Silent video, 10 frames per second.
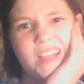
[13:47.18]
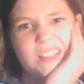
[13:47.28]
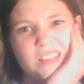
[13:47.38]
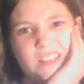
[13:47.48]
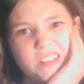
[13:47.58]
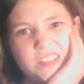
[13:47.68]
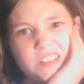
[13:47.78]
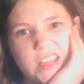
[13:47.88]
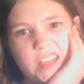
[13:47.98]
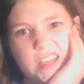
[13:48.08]
let's just
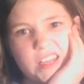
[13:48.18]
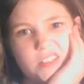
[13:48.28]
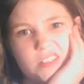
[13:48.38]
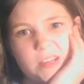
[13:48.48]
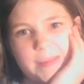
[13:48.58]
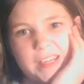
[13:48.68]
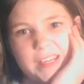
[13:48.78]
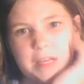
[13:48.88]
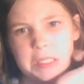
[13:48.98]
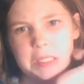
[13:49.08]
say it was creepy. And I'm
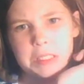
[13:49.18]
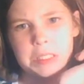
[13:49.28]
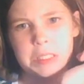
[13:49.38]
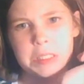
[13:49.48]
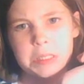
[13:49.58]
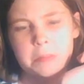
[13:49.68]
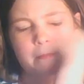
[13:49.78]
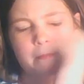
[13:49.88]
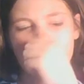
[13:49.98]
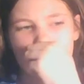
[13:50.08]
like,
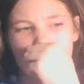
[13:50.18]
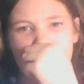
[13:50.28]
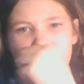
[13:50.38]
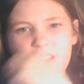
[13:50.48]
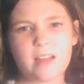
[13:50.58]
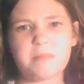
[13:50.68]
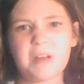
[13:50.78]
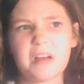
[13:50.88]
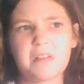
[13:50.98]
Grandpa,